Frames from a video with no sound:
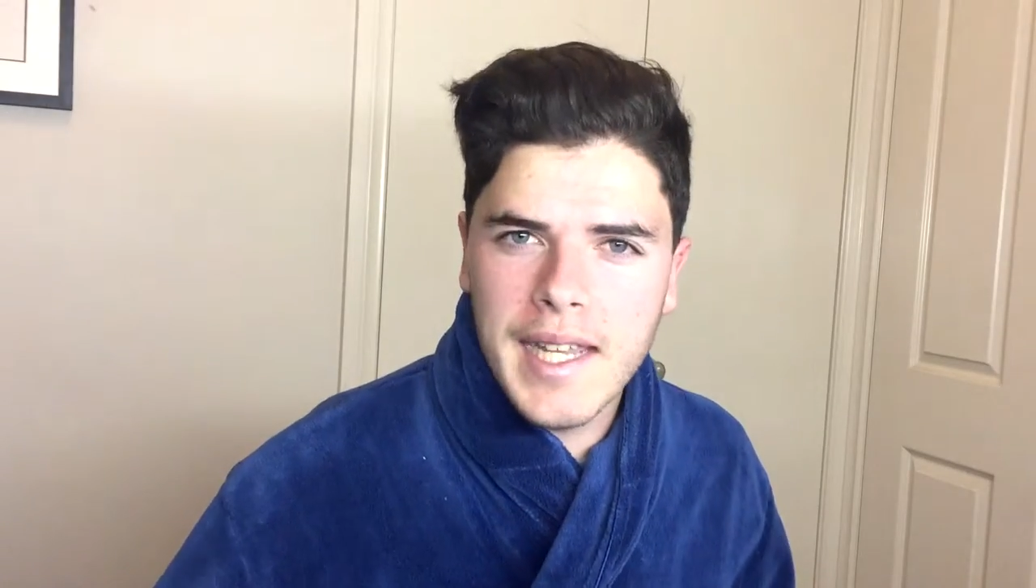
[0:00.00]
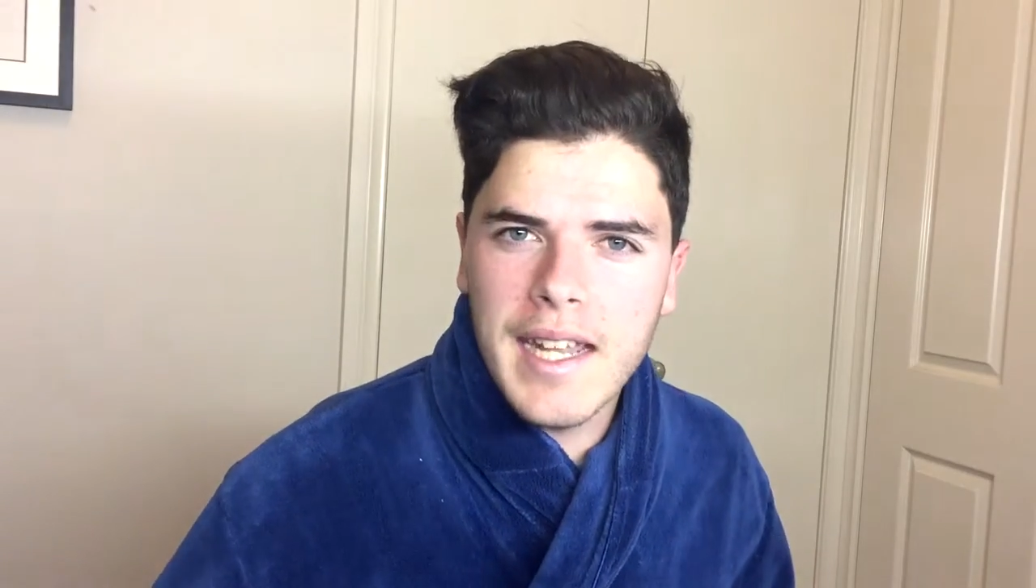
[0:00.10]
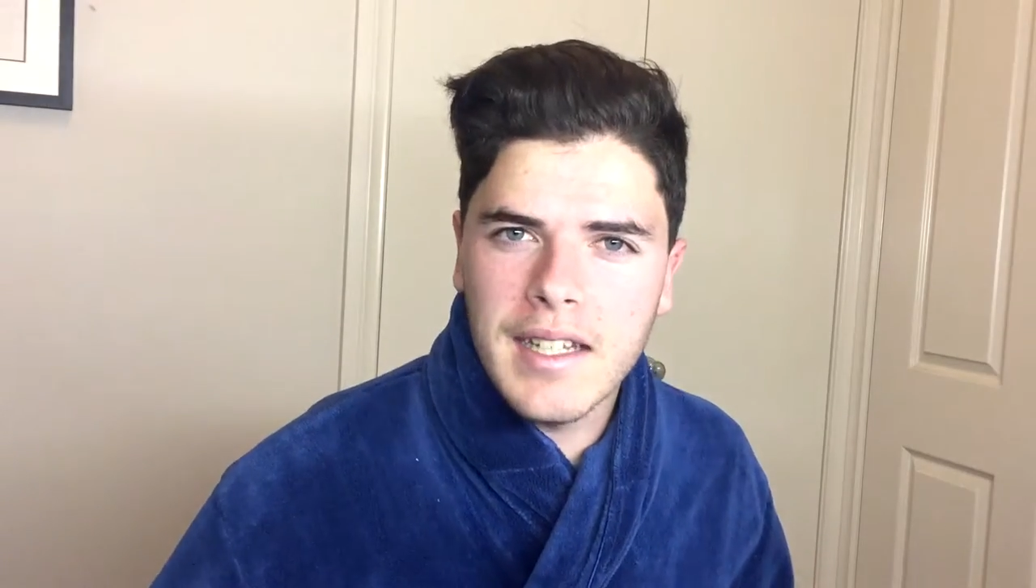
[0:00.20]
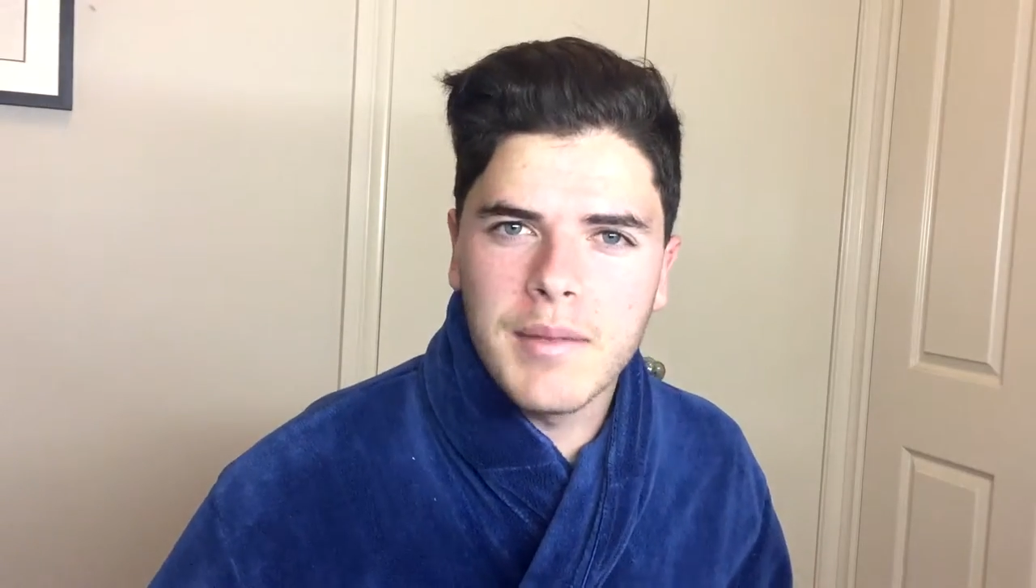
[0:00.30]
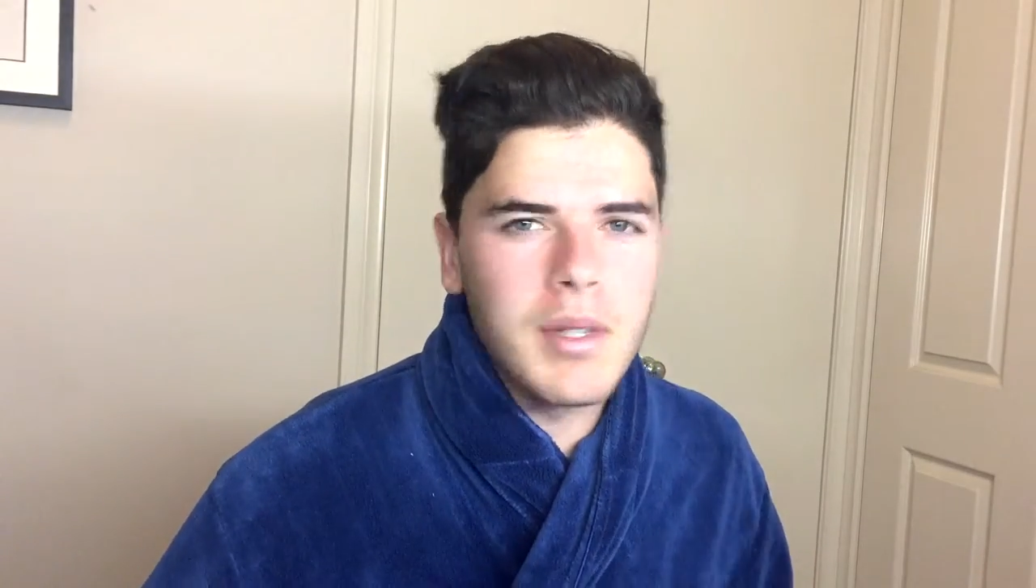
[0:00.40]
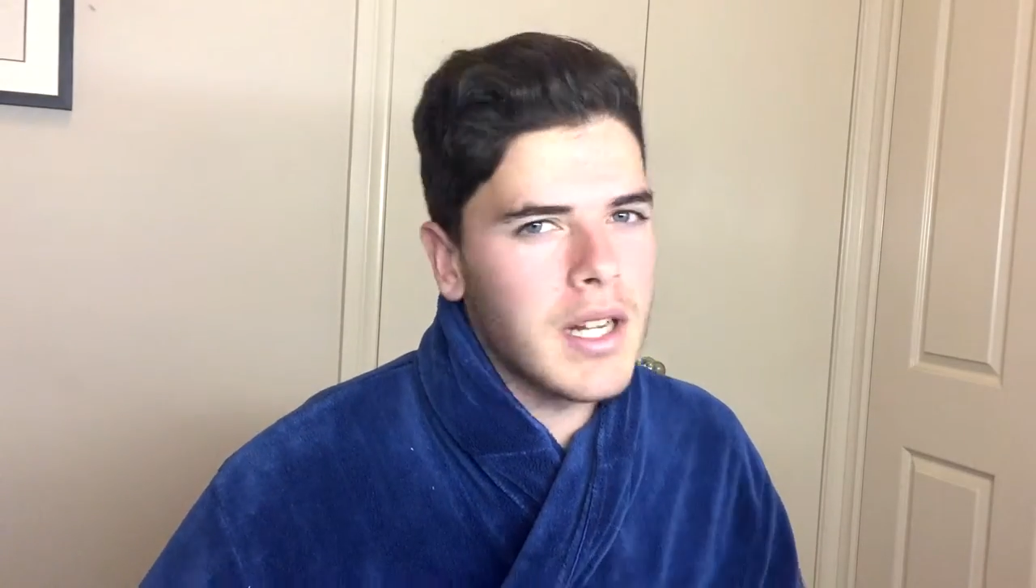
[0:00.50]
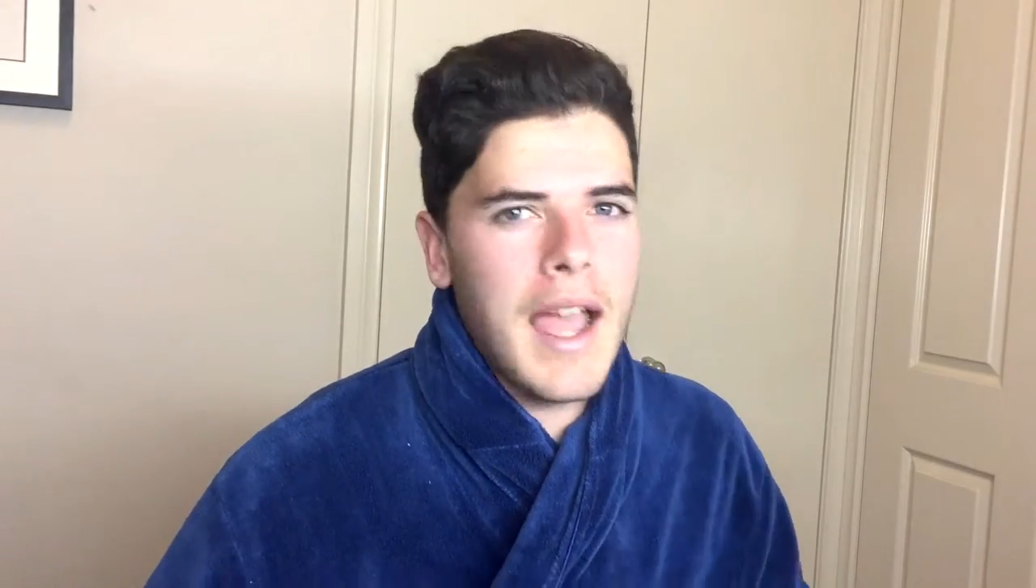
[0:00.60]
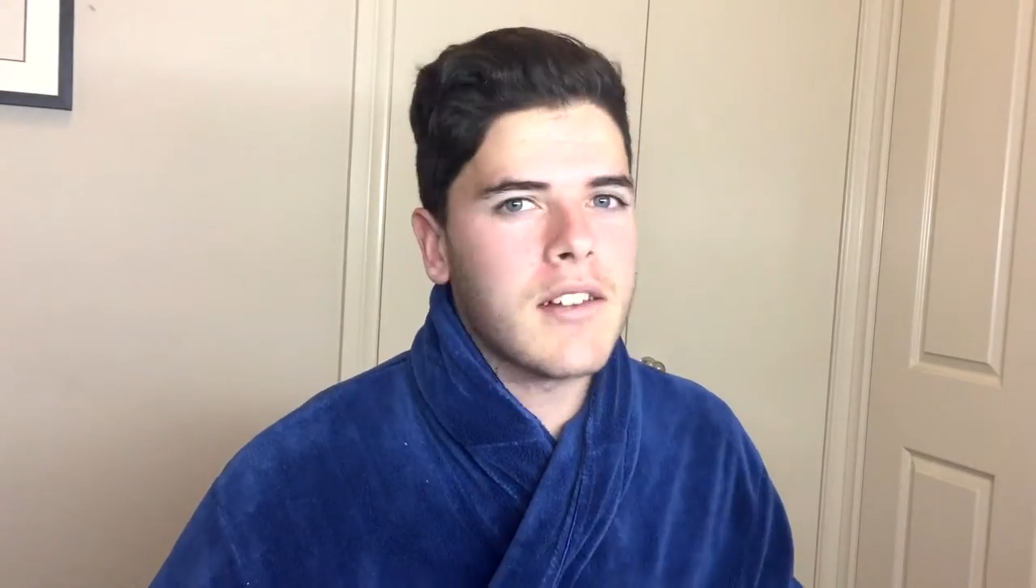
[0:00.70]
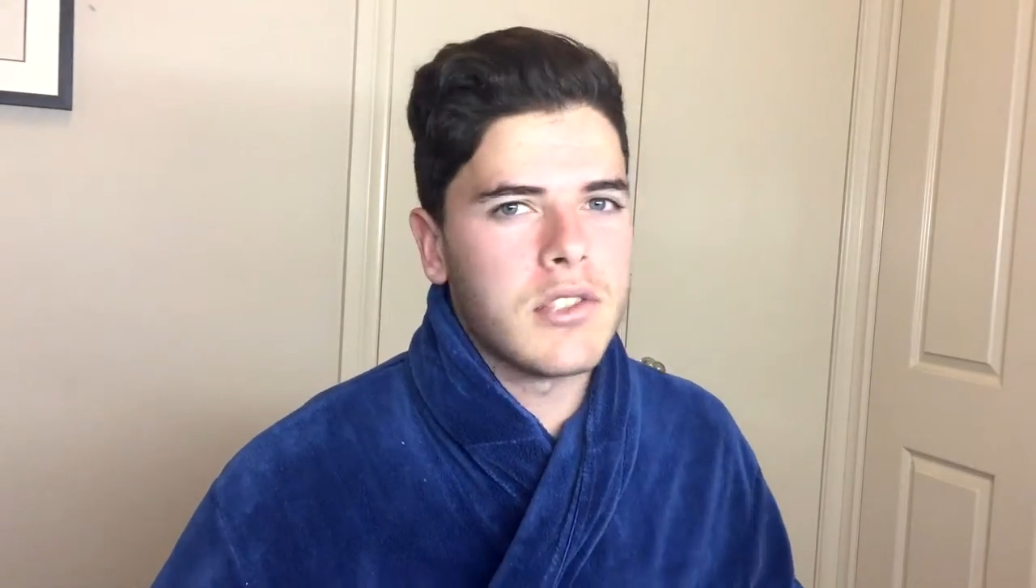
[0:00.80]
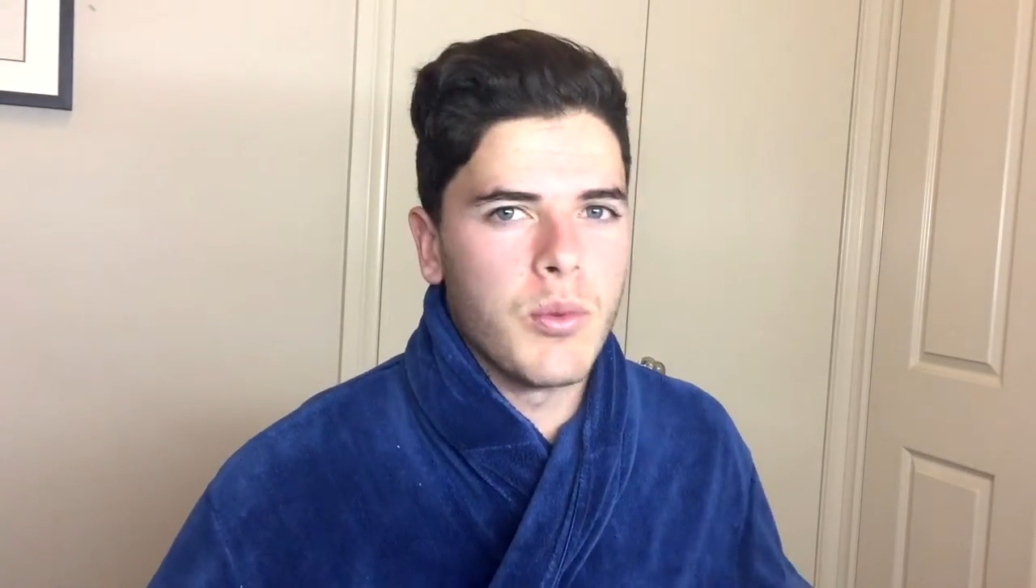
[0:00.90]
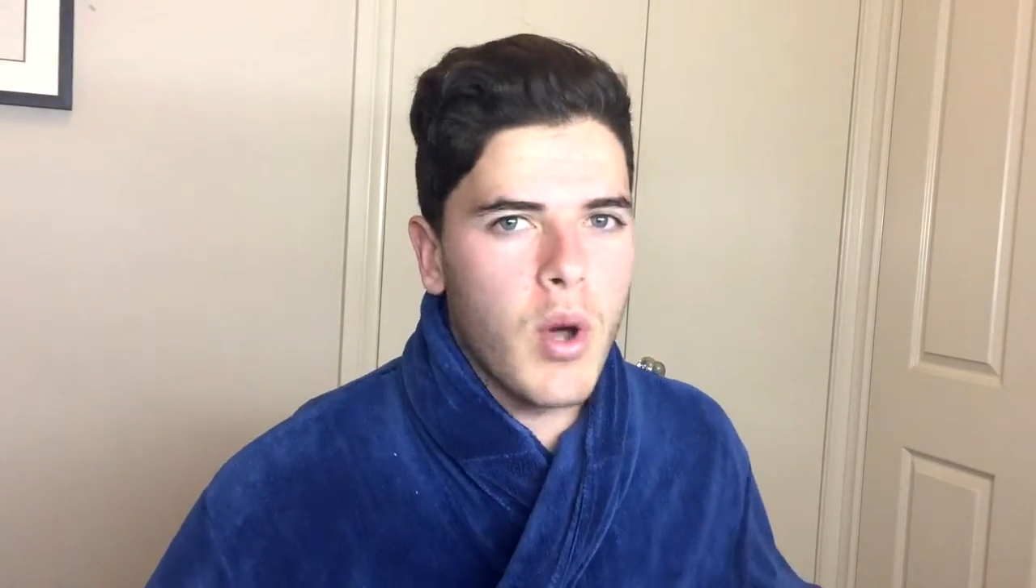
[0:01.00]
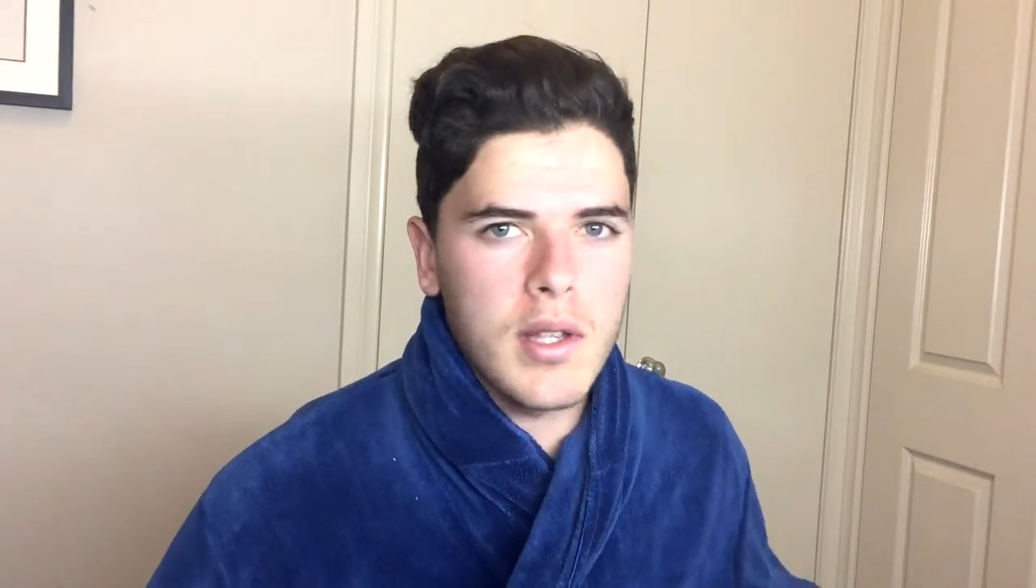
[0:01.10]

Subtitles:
hidden, but it actually